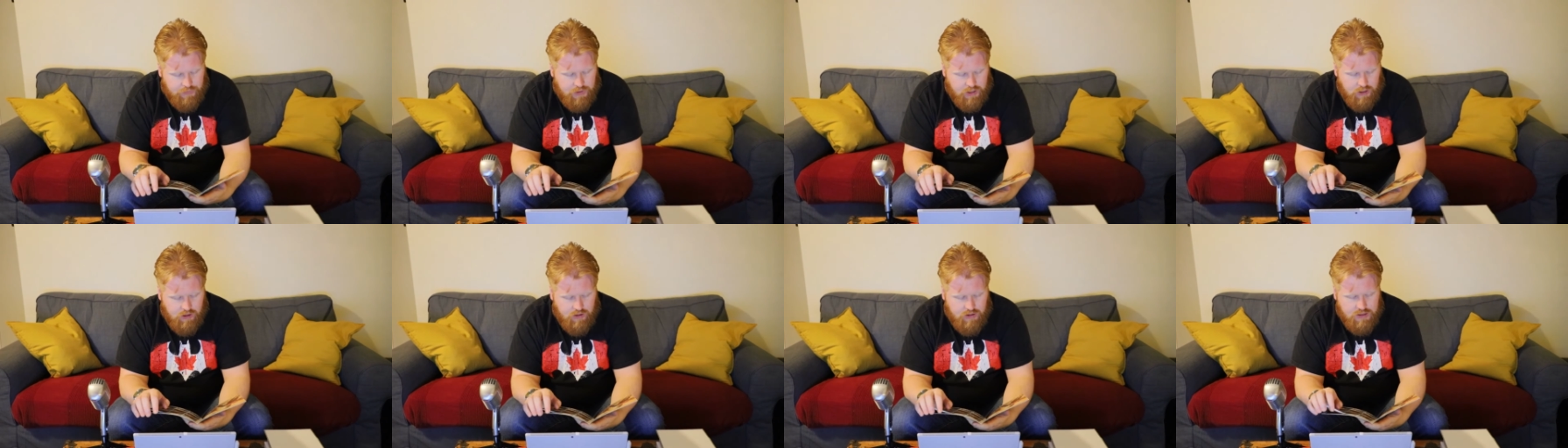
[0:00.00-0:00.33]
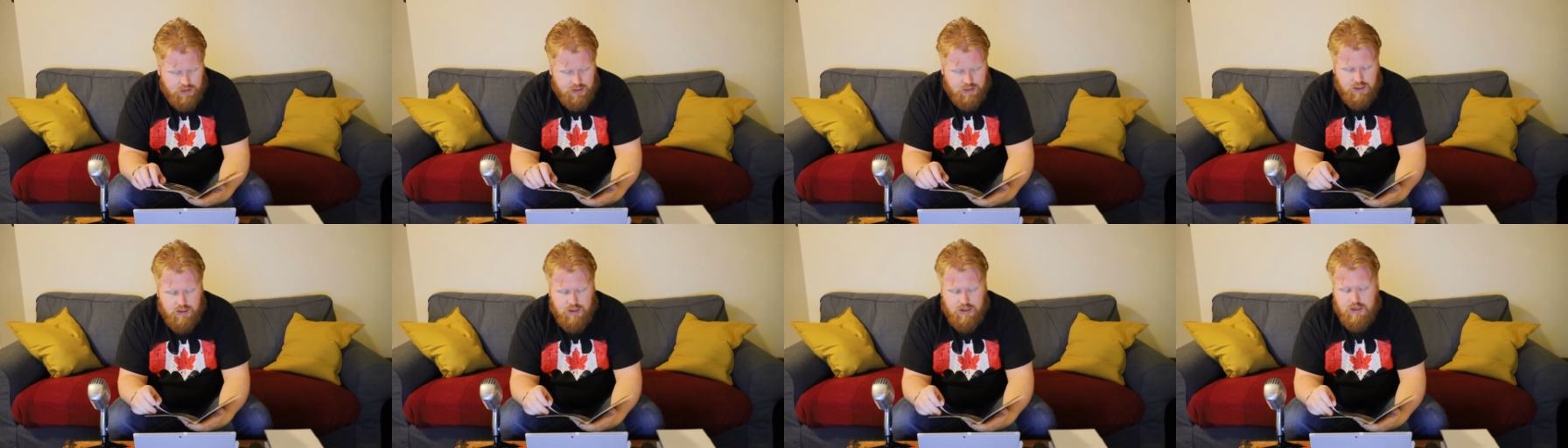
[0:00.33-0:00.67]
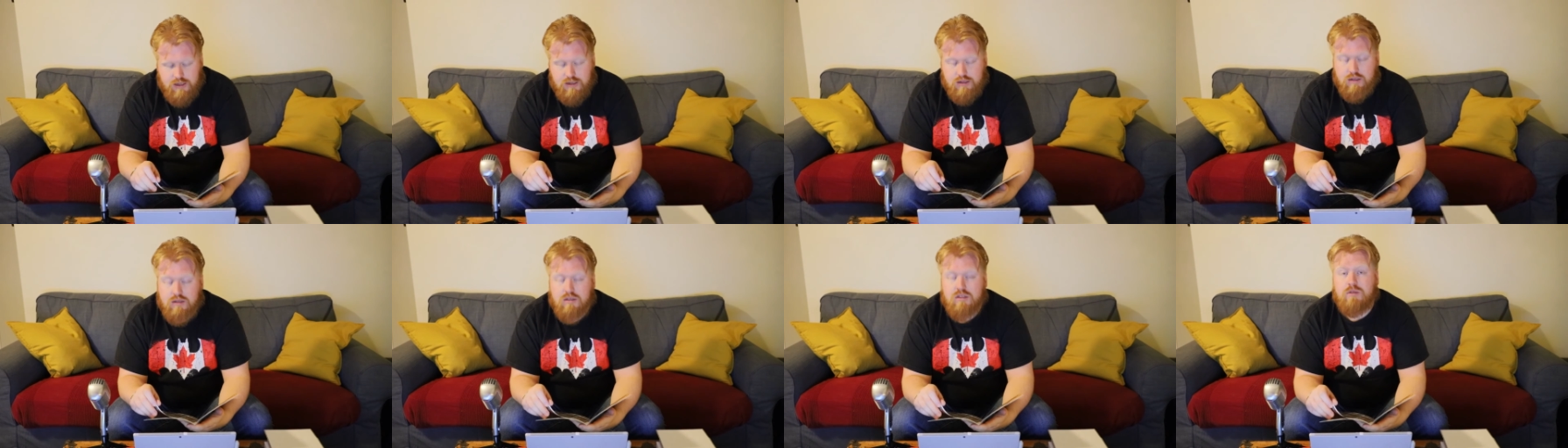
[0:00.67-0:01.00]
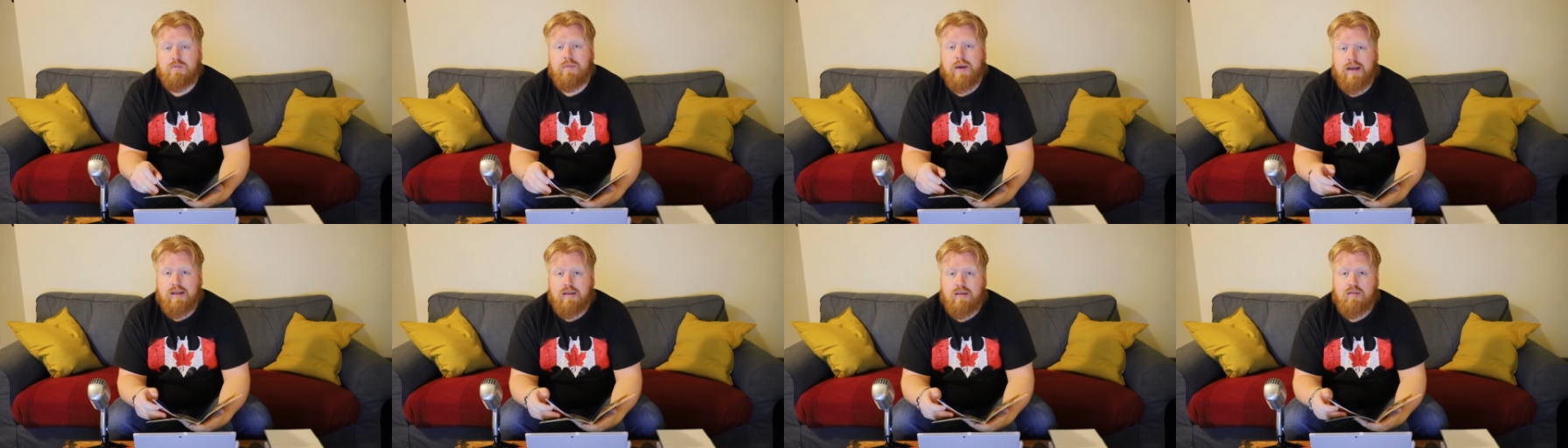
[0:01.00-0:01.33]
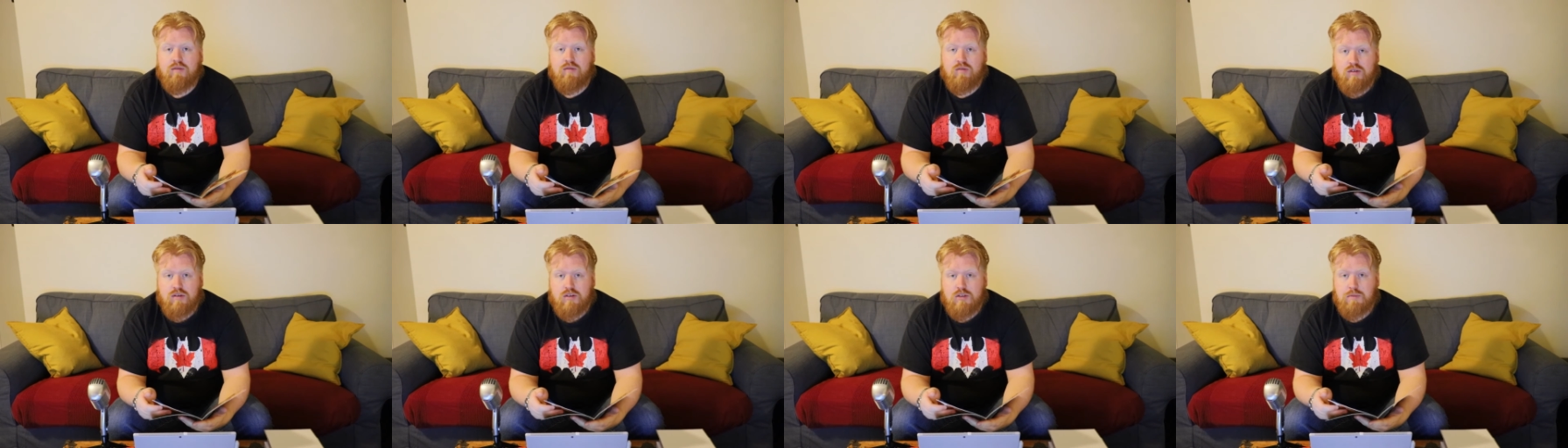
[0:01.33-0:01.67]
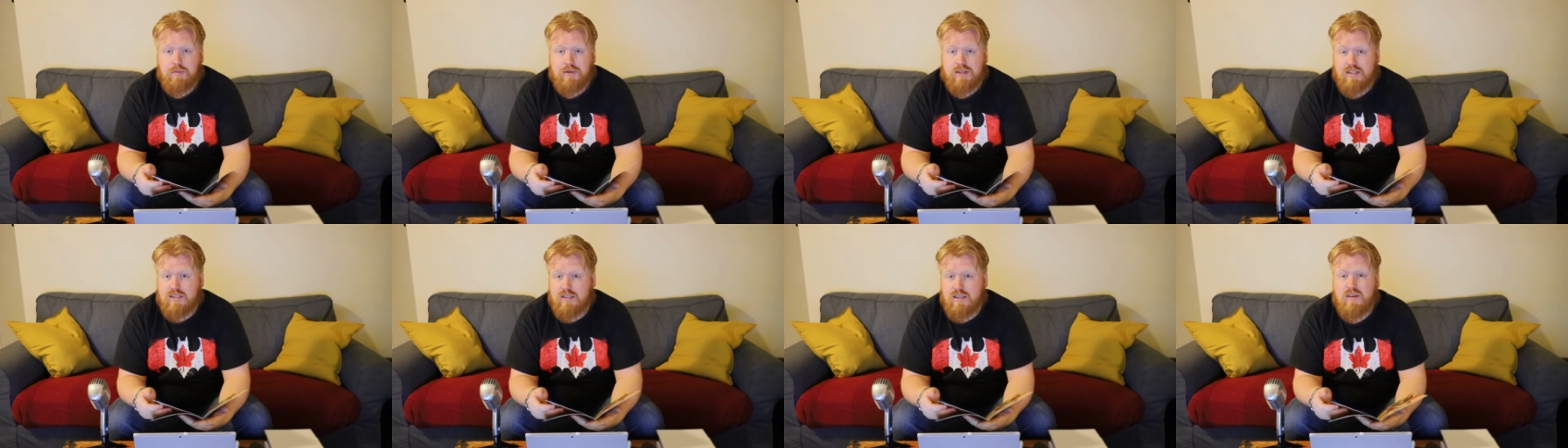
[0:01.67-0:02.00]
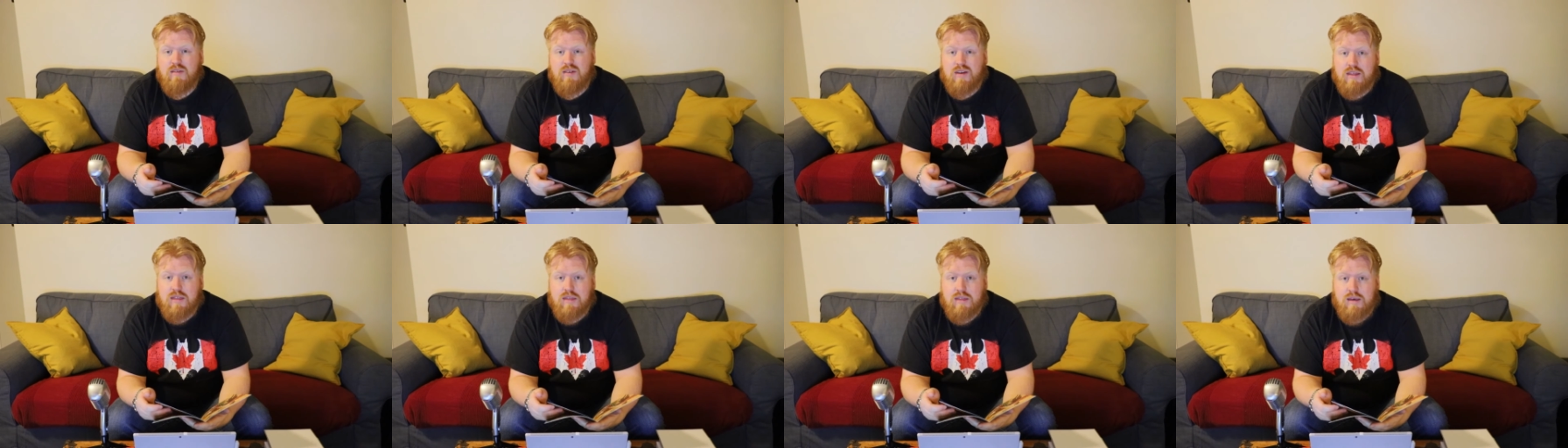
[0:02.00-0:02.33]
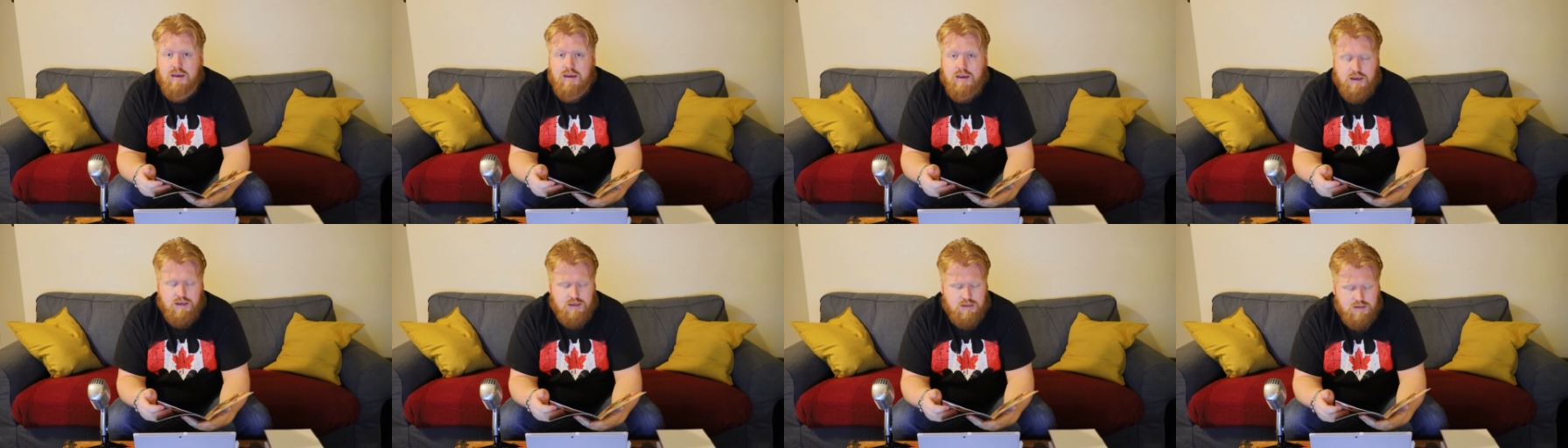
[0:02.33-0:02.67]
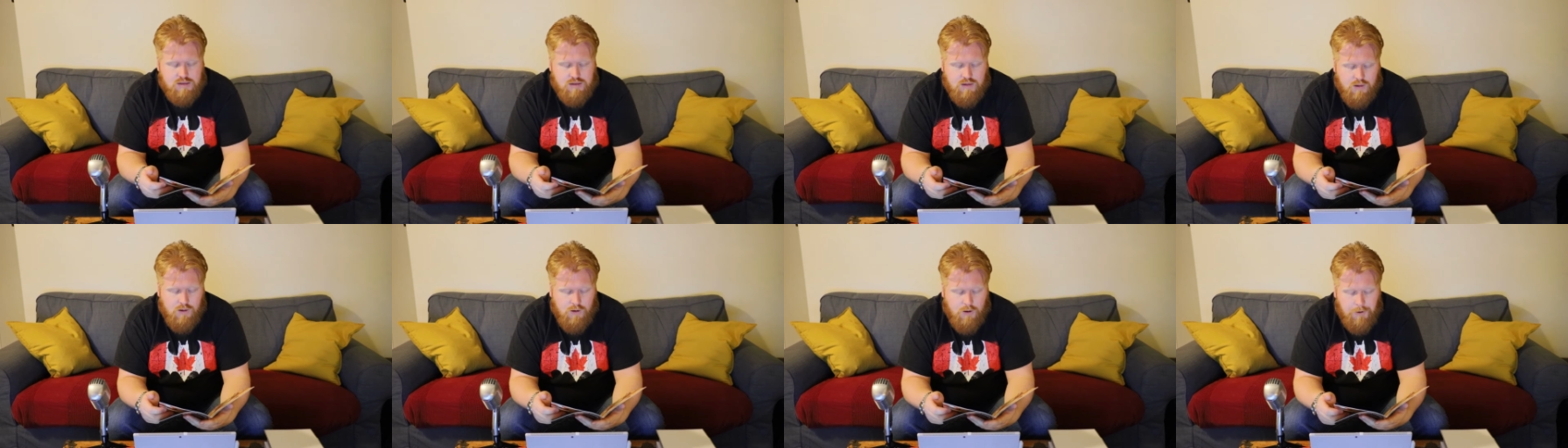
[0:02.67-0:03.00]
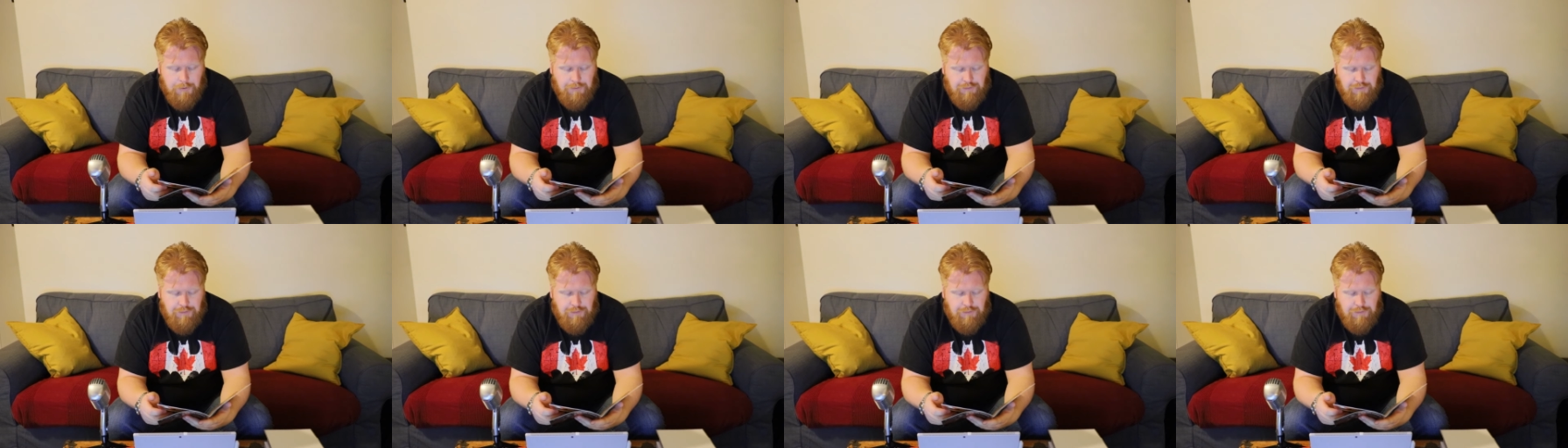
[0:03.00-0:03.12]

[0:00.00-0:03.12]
And you can see that he's inspecting specific things.